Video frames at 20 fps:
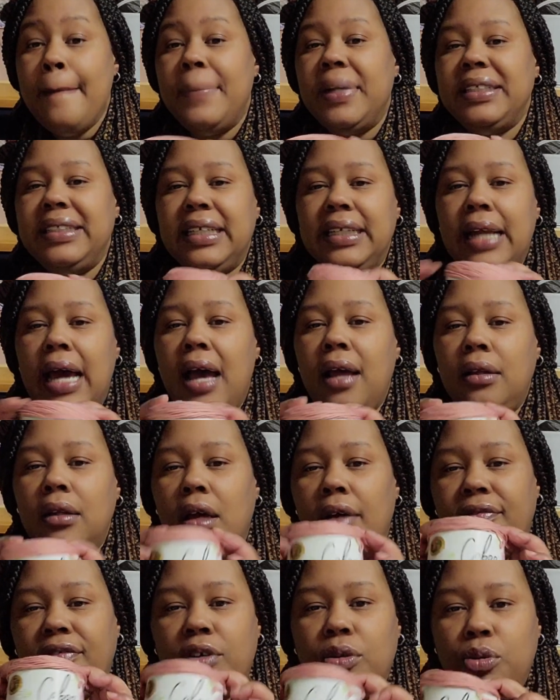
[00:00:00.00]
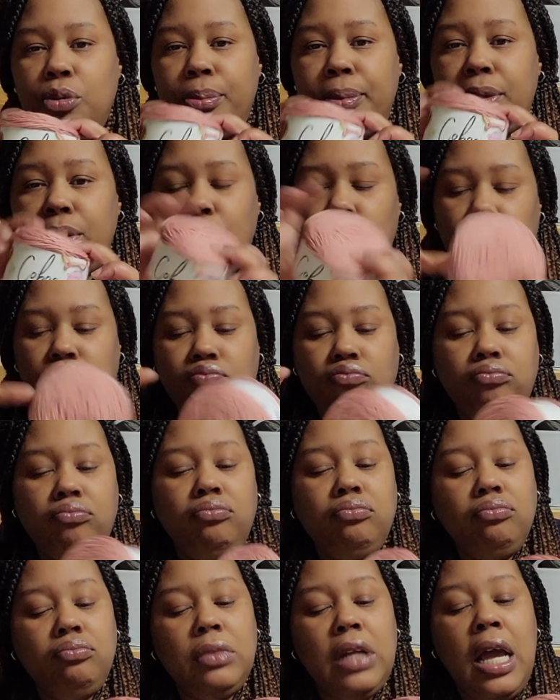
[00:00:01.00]
But then I love Kubu.
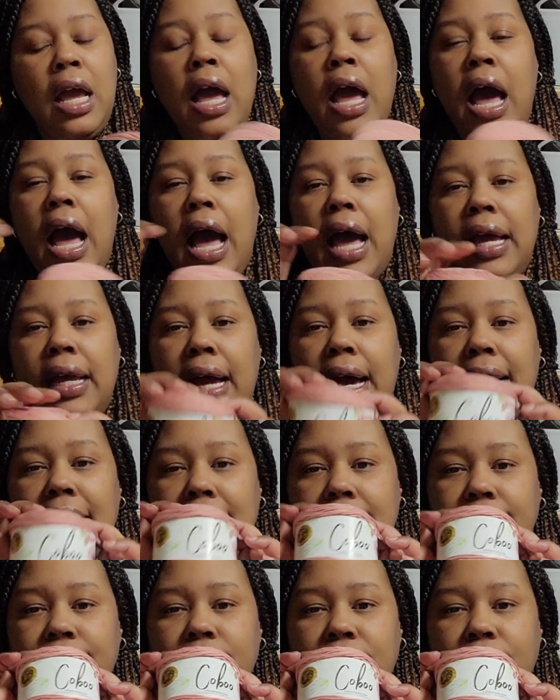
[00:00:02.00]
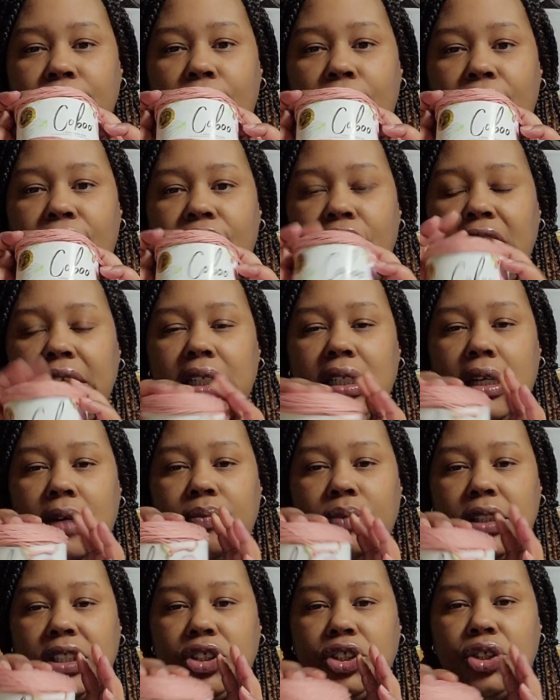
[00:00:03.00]
I fell in
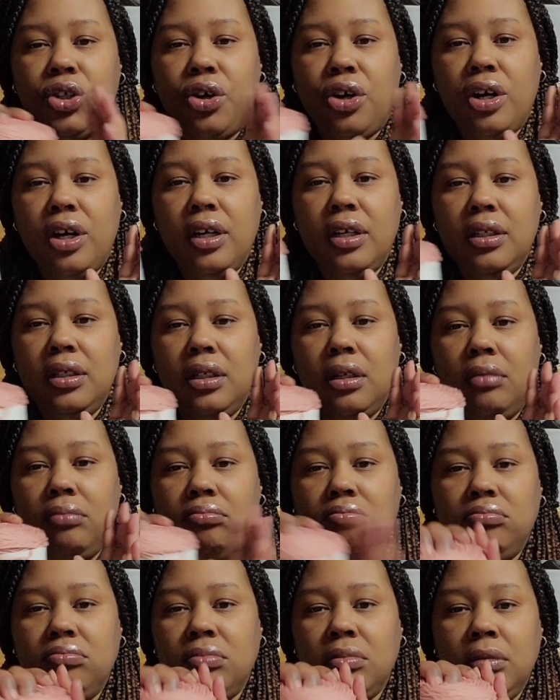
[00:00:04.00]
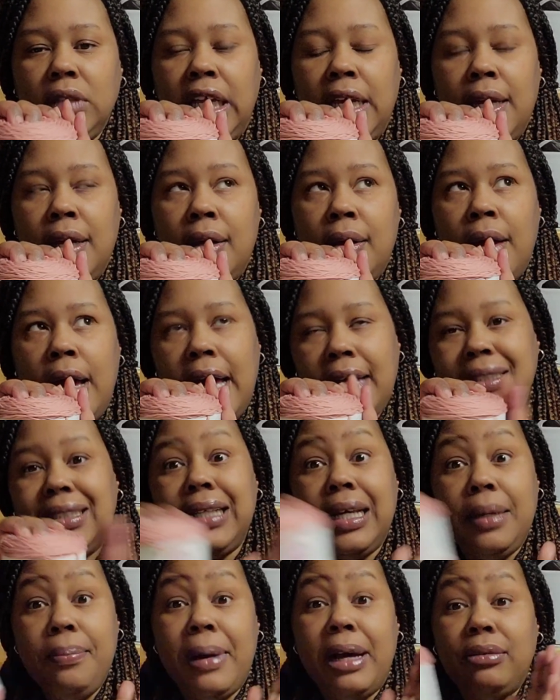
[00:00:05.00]
love with this yarn, I'd
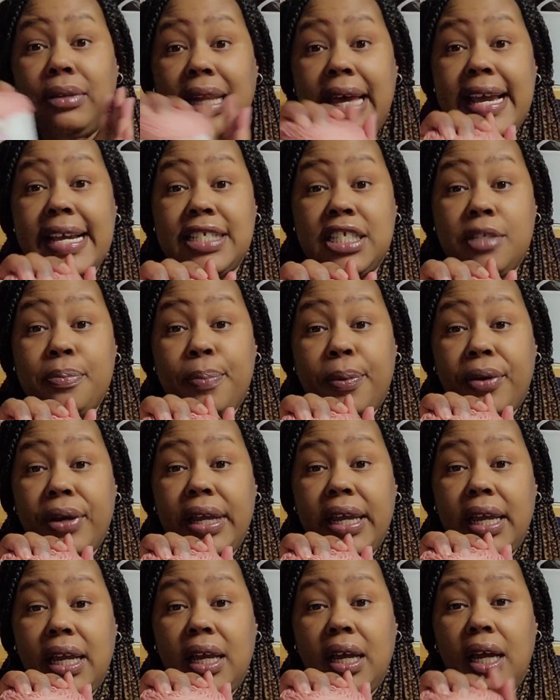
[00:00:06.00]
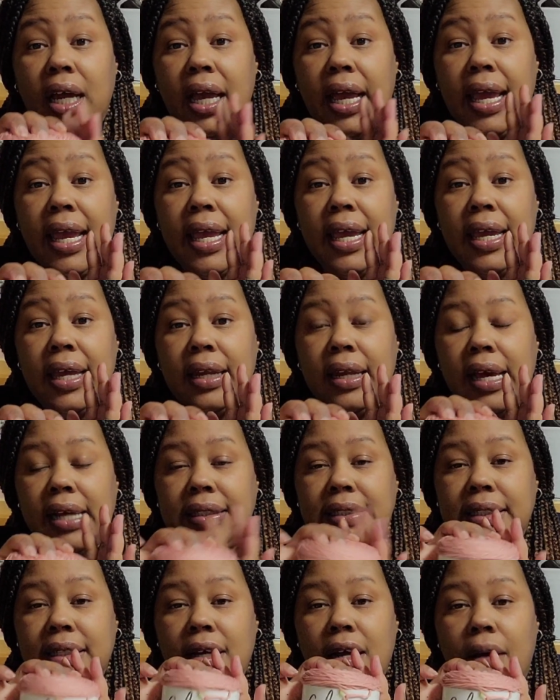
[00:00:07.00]
say about last spring, and
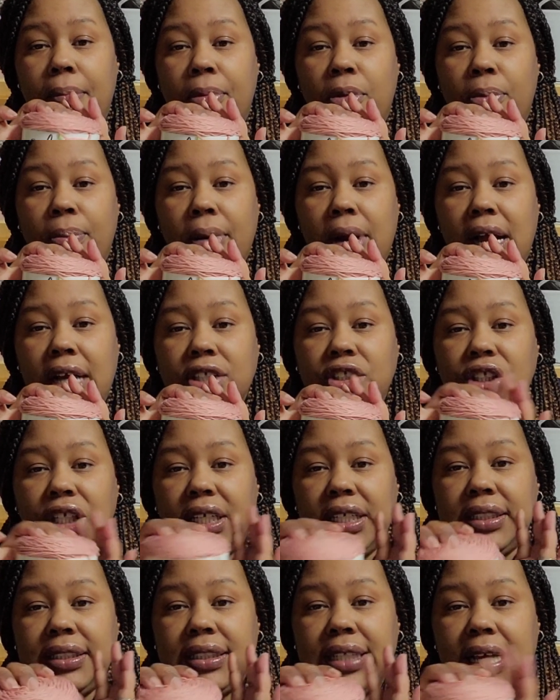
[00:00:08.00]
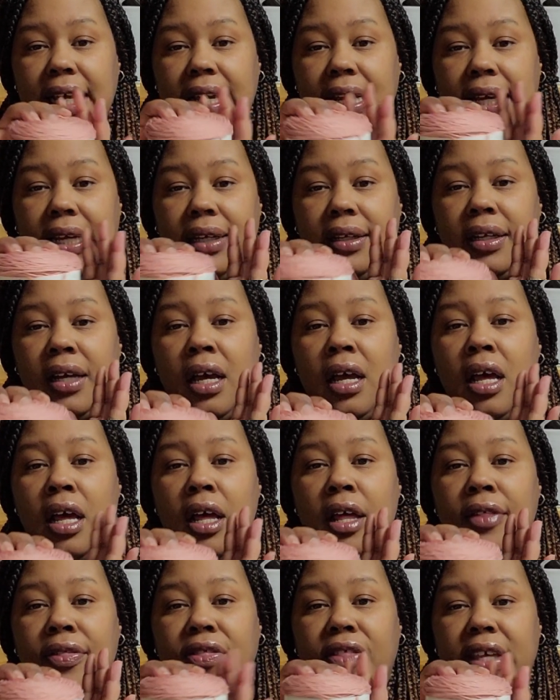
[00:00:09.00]
I did a couple projects in
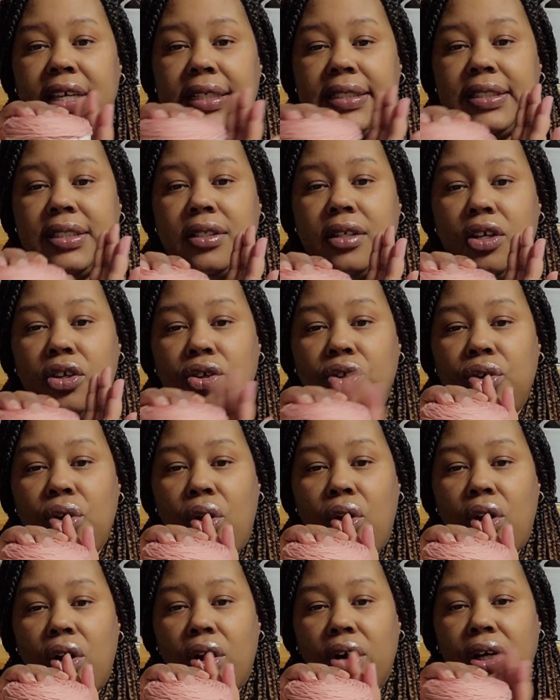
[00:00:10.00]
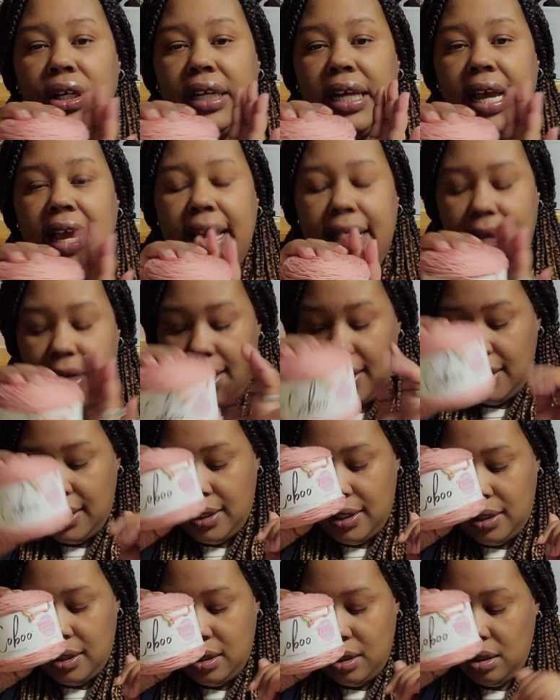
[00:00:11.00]
this yarn,
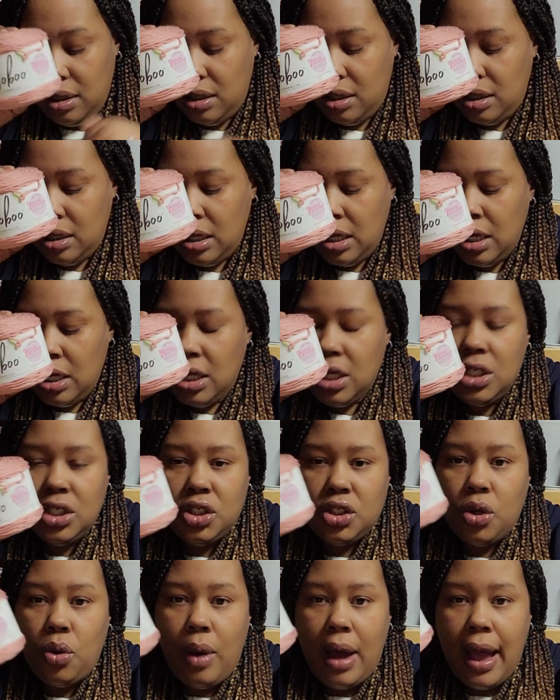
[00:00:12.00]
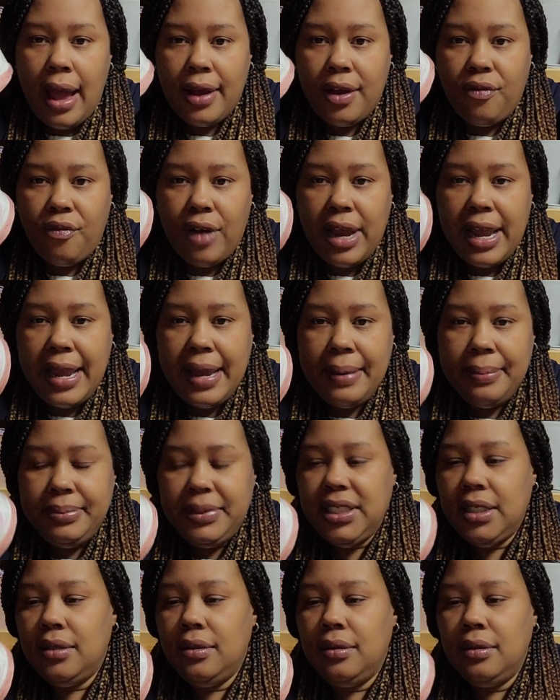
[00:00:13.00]
and so I
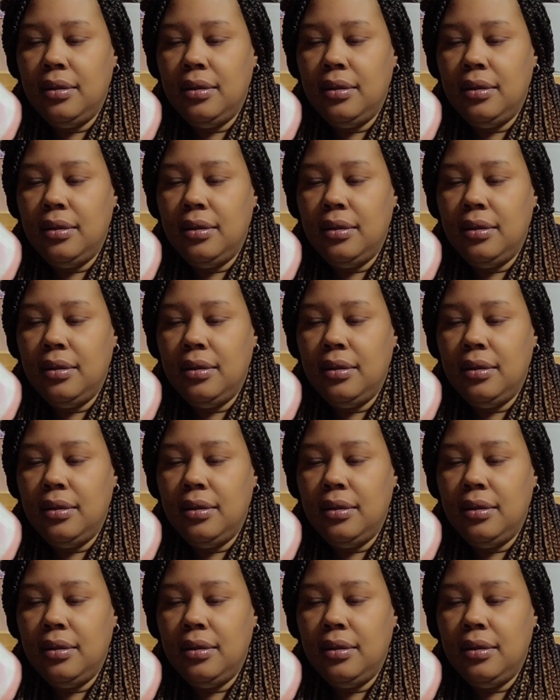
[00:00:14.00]
grabbed,